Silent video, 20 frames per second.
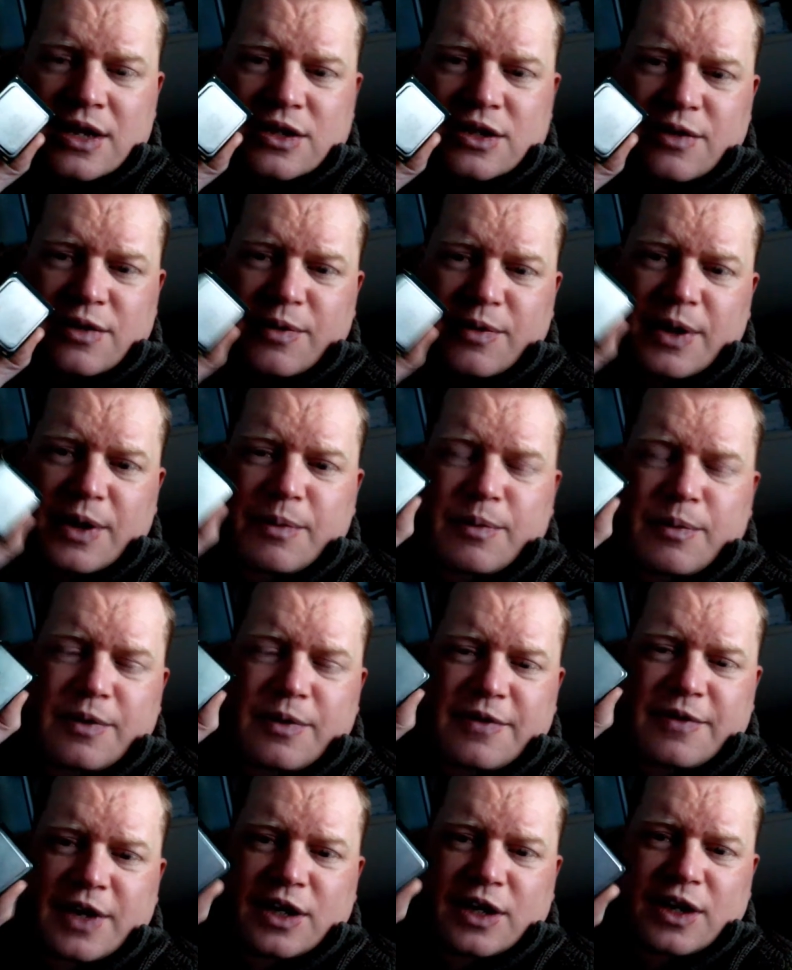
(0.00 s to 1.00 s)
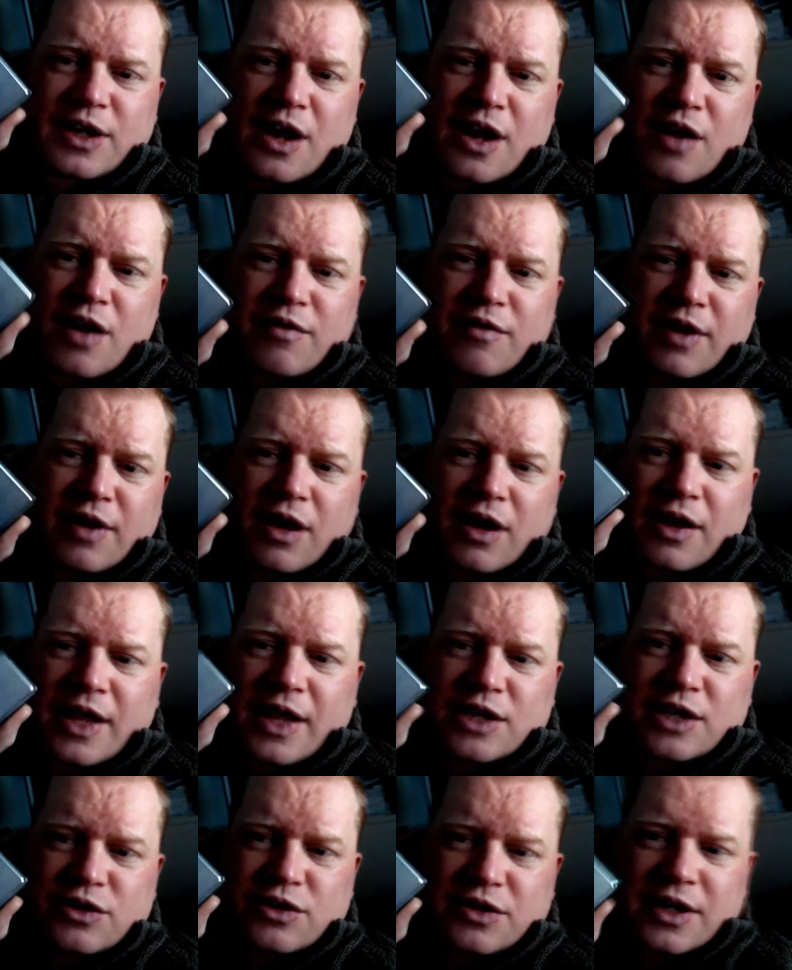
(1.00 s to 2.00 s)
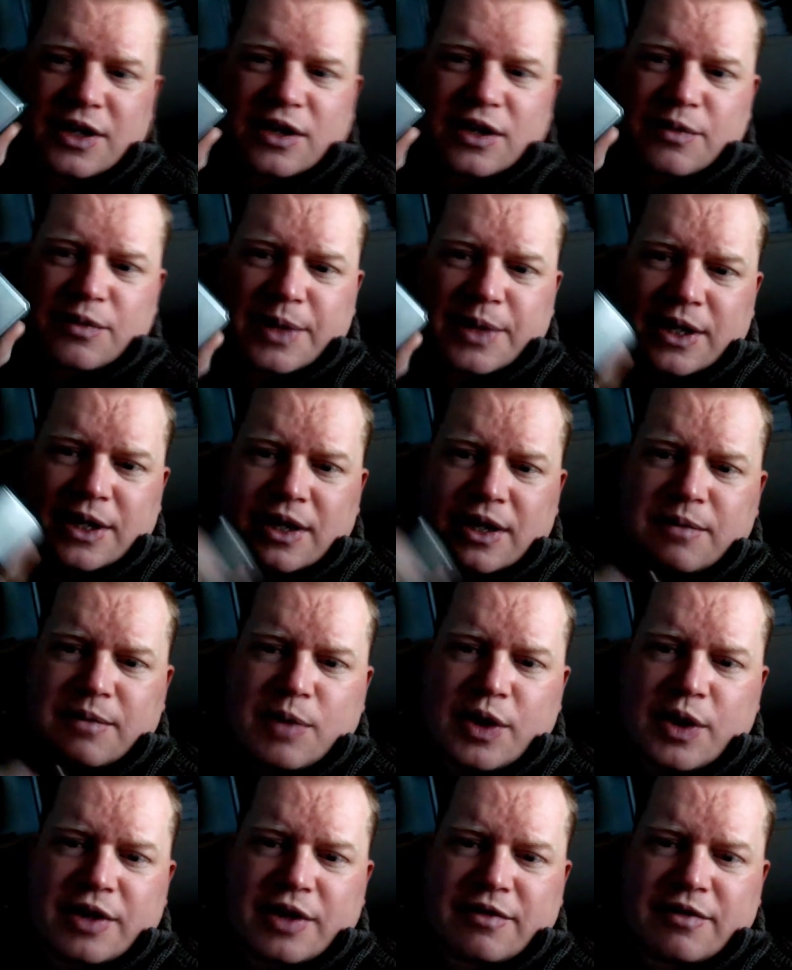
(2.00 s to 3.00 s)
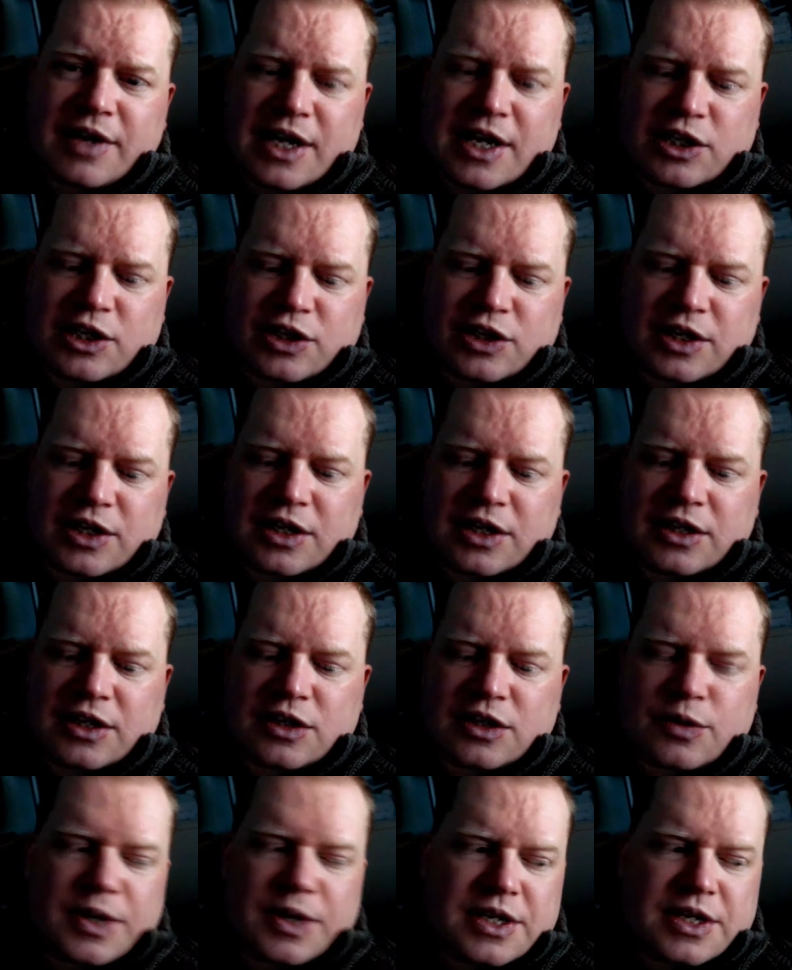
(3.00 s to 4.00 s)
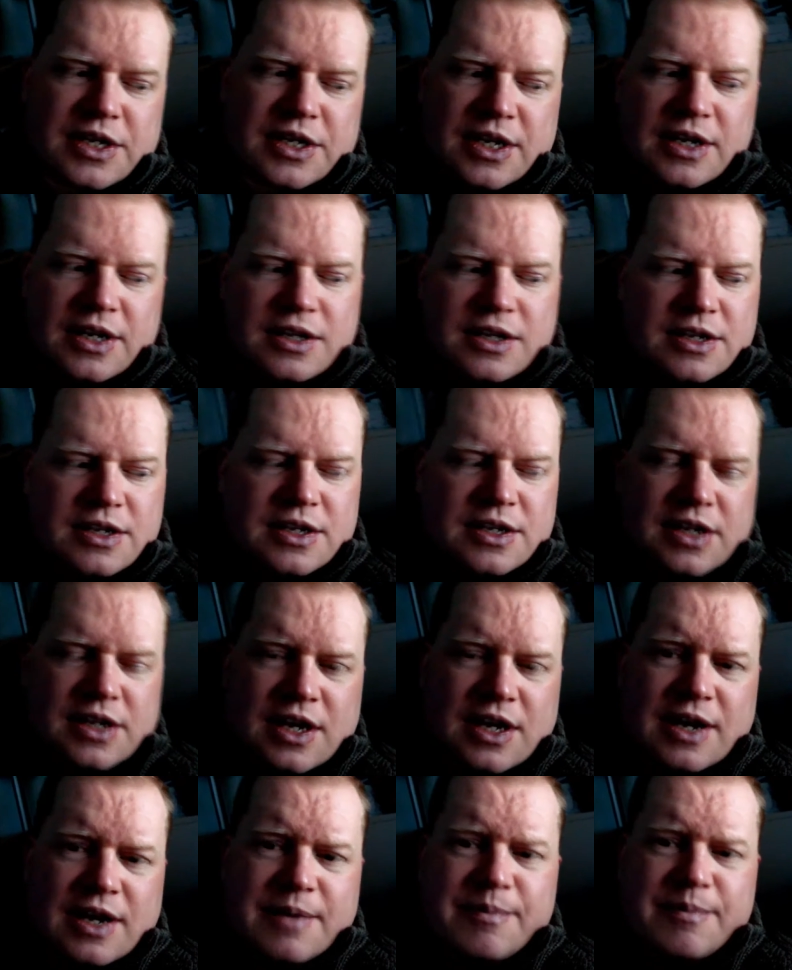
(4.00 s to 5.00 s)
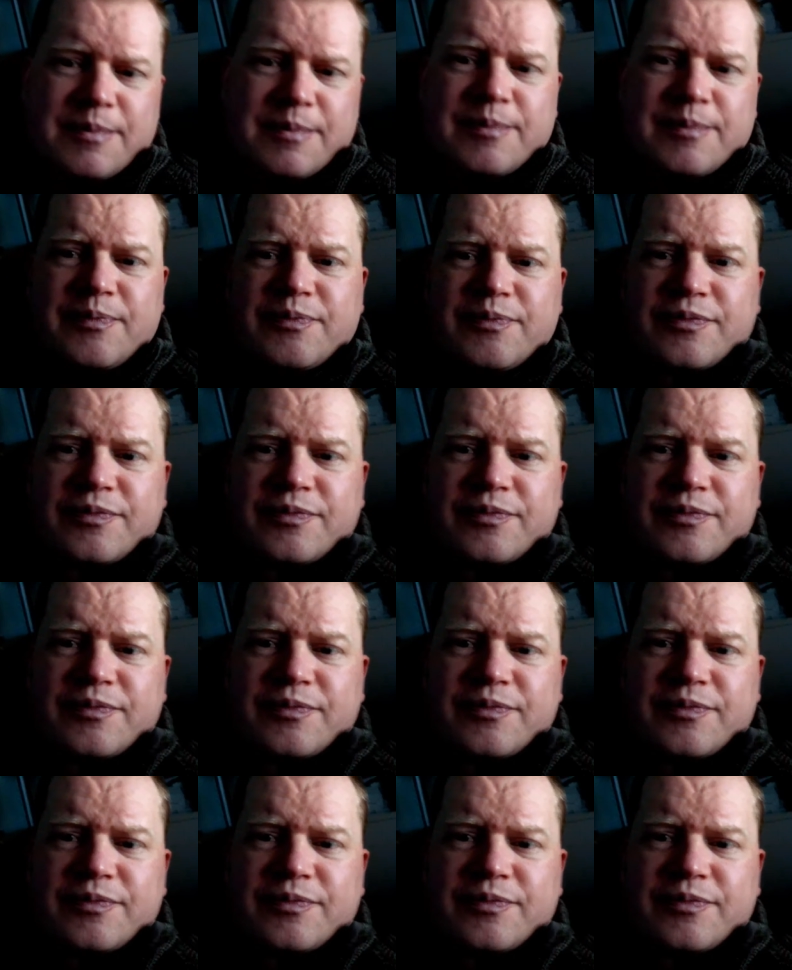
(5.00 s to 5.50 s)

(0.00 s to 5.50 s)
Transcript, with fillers: So if we can, if you can overclock that just a little bit, it might even edge the 26, um,